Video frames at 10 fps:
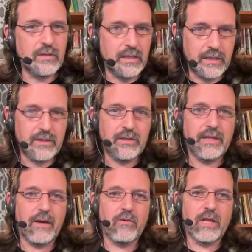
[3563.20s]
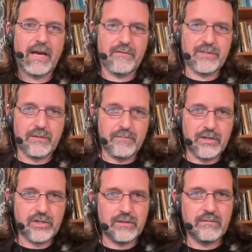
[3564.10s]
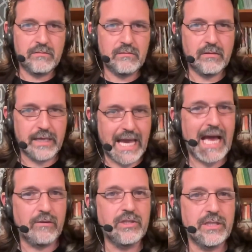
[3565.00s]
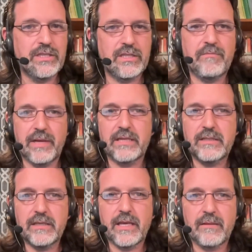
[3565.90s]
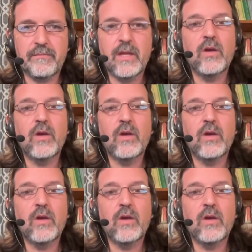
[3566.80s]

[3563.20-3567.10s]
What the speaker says: they will have submission, like how to submit to them,